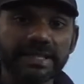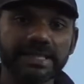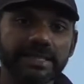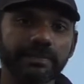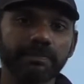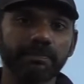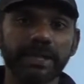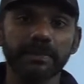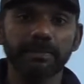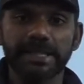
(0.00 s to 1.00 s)
is
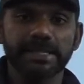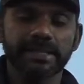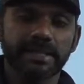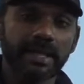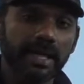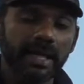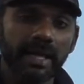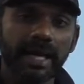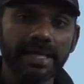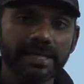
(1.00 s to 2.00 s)
simple present.
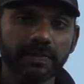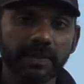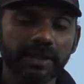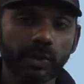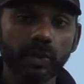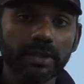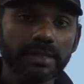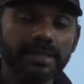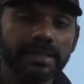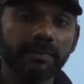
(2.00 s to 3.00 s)
As per the
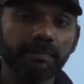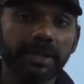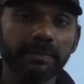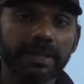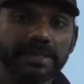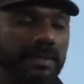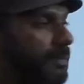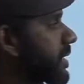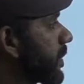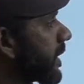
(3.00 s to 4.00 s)
rule, simple present
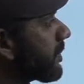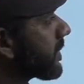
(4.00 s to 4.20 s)
must become